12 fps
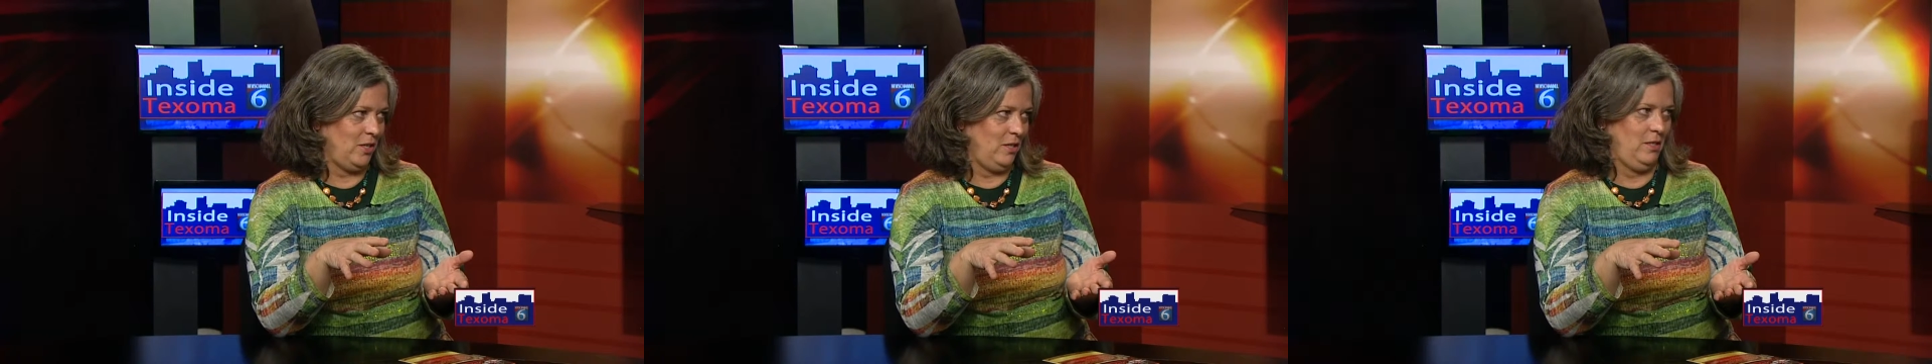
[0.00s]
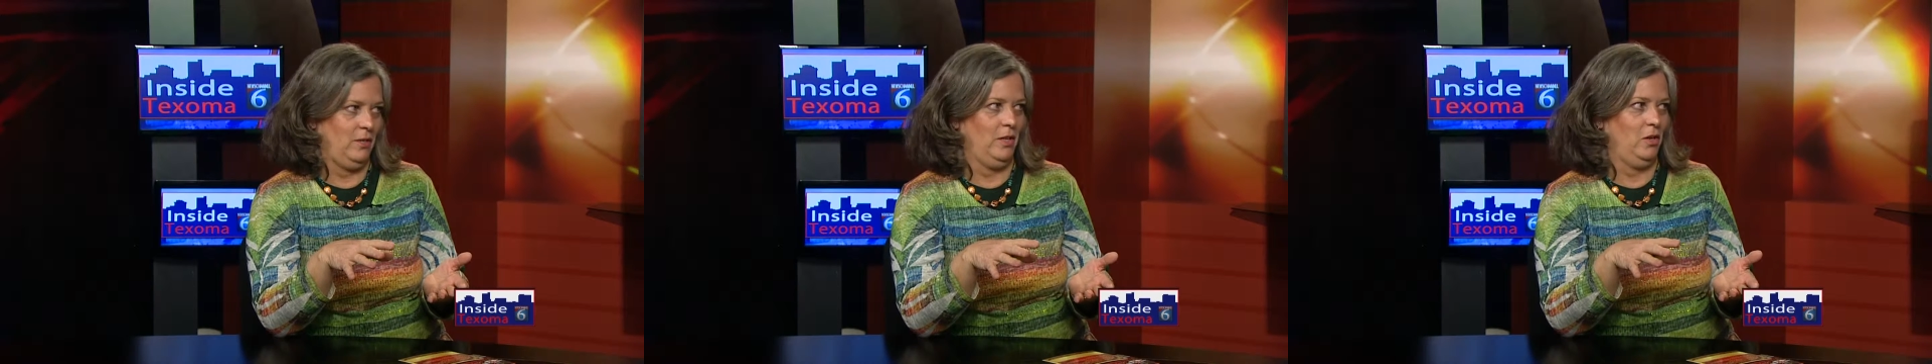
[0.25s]
and
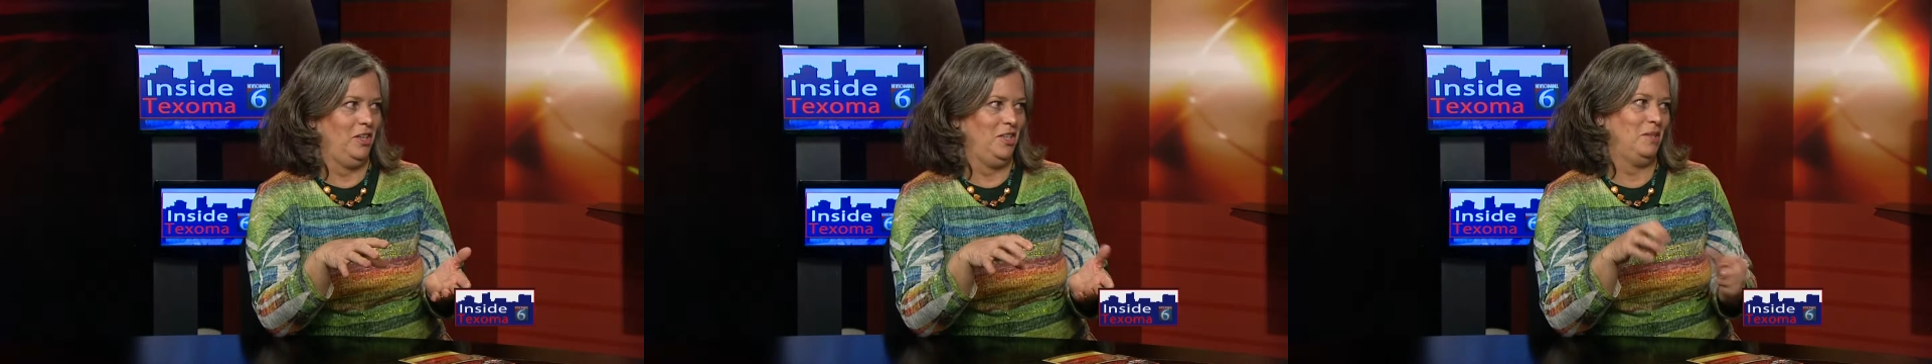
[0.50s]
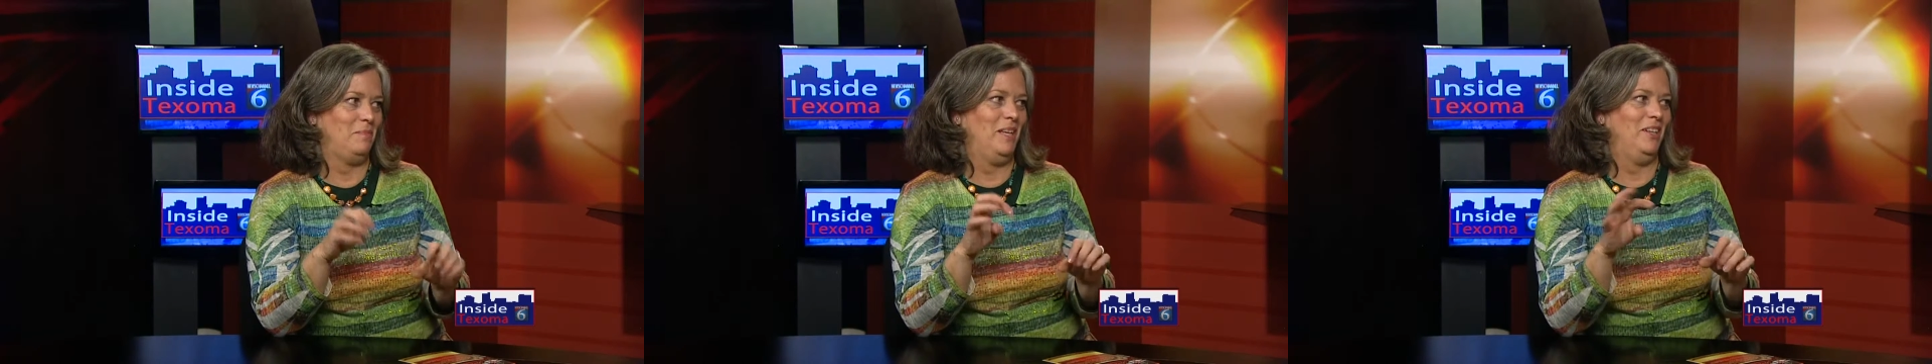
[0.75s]
so they already
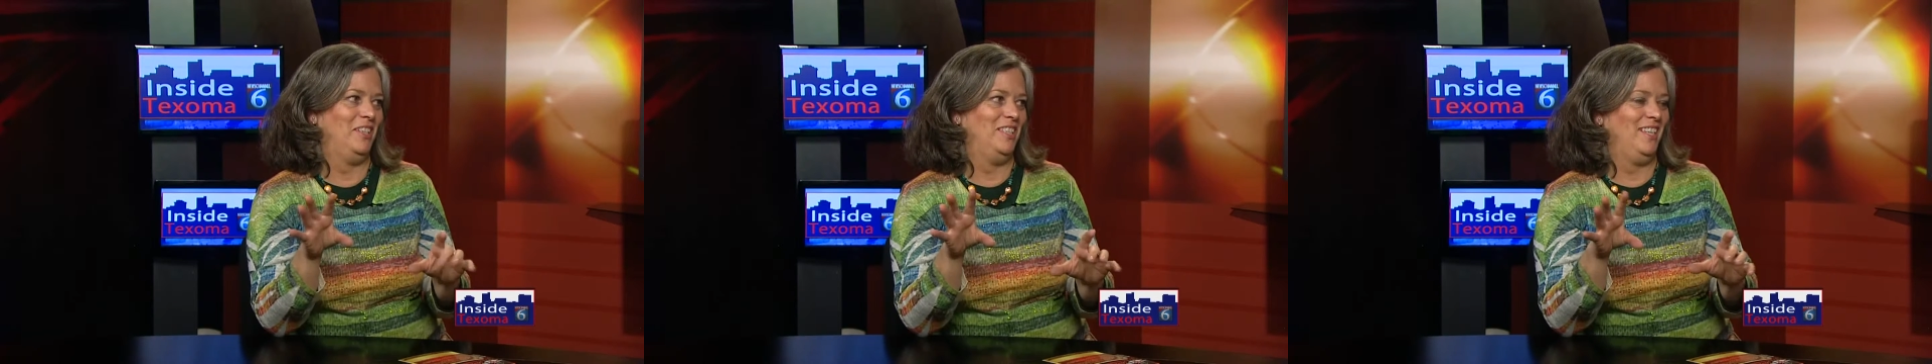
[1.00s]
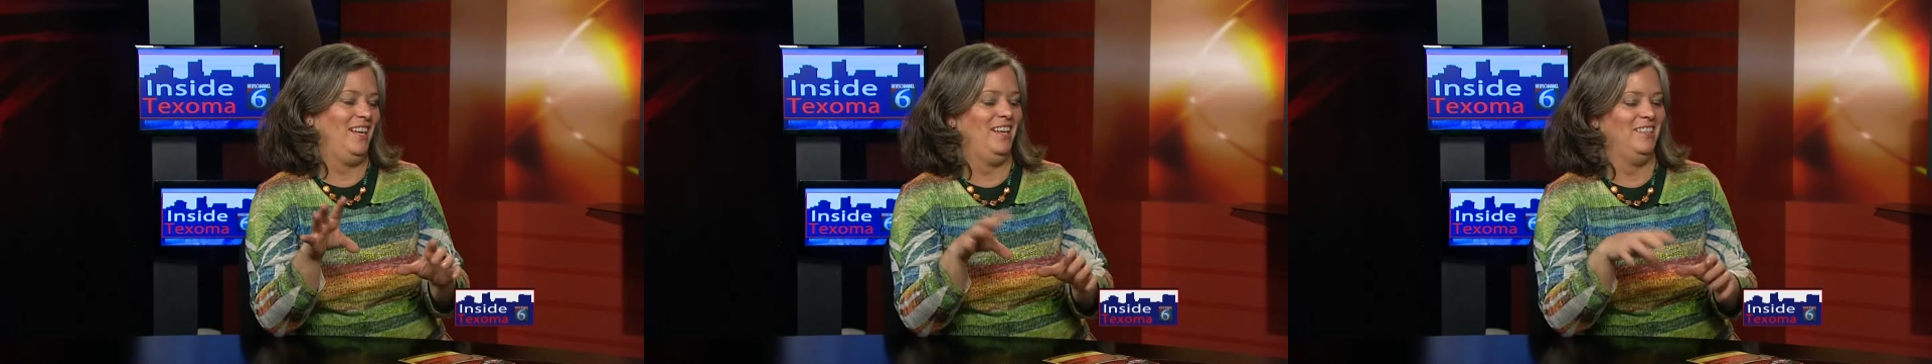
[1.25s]
look better because
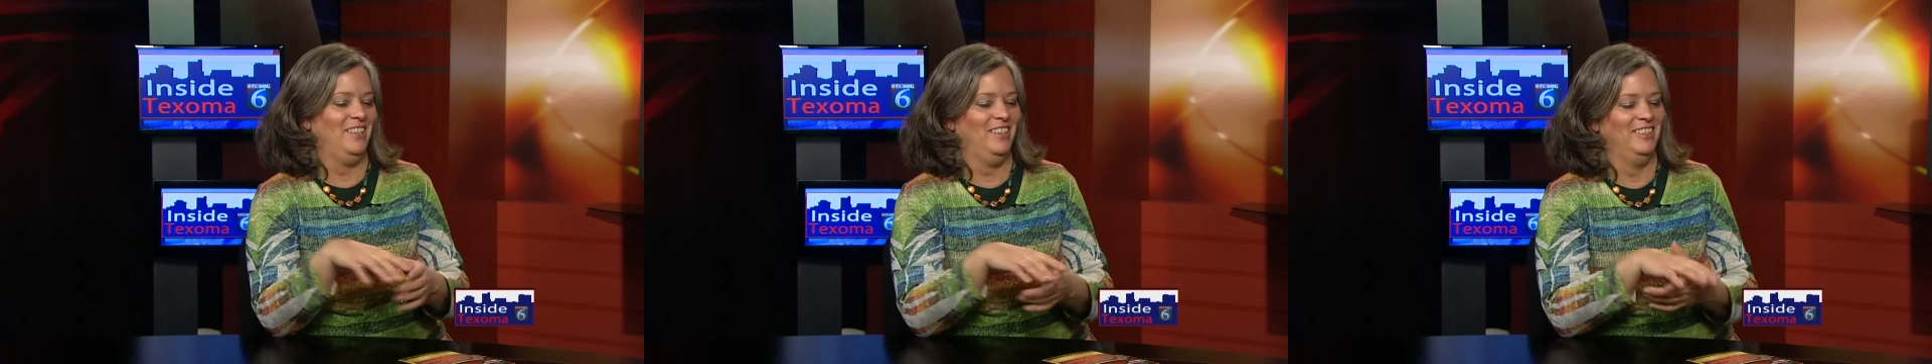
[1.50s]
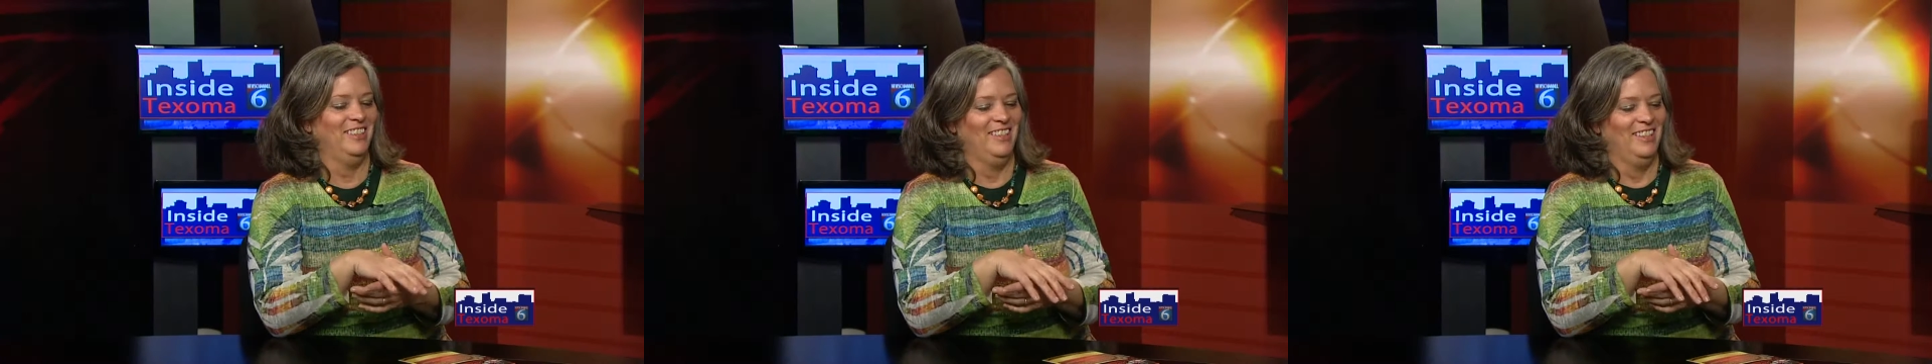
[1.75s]
it has our